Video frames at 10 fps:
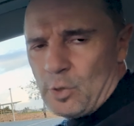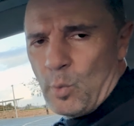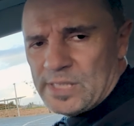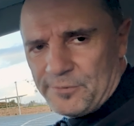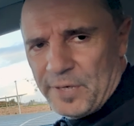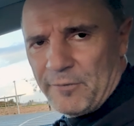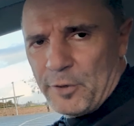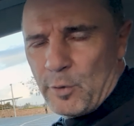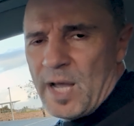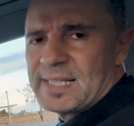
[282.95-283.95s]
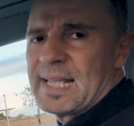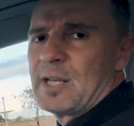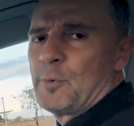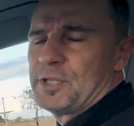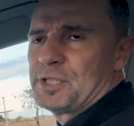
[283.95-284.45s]
always, feel free to ask
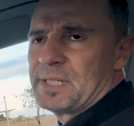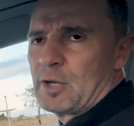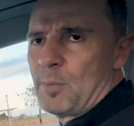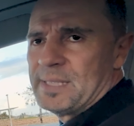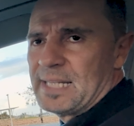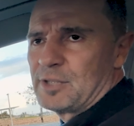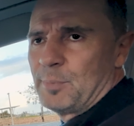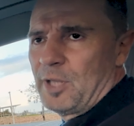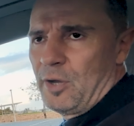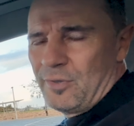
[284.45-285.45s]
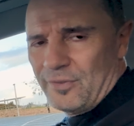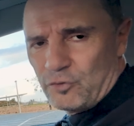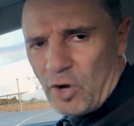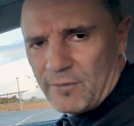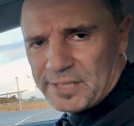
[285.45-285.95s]
any questions in the comment section below.
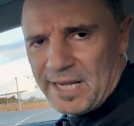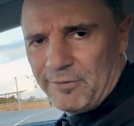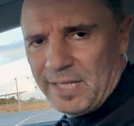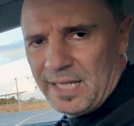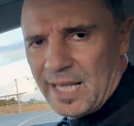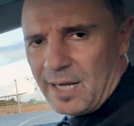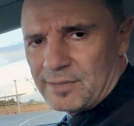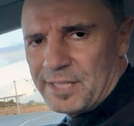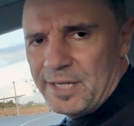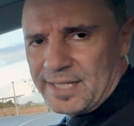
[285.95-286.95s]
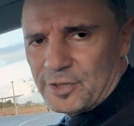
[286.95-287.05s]
Drive safely, and I'll see you next